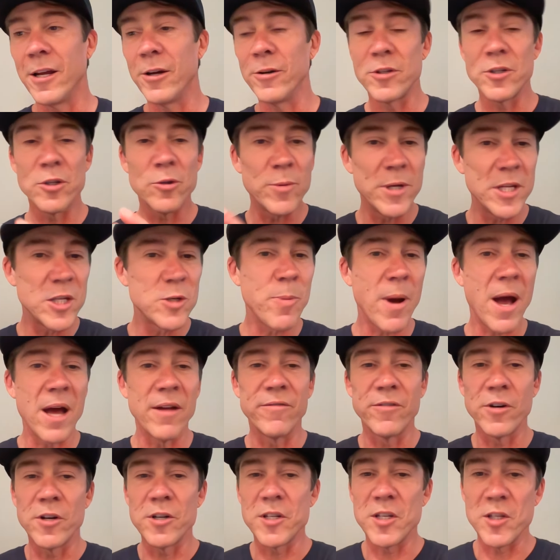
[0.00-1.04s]
sweet spot
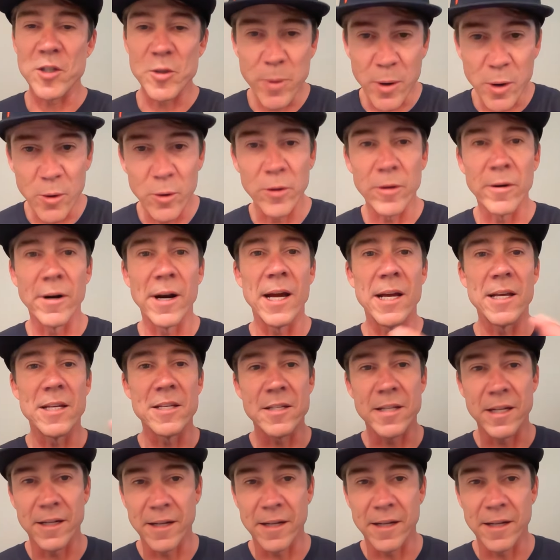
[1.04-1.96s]
versus polarized,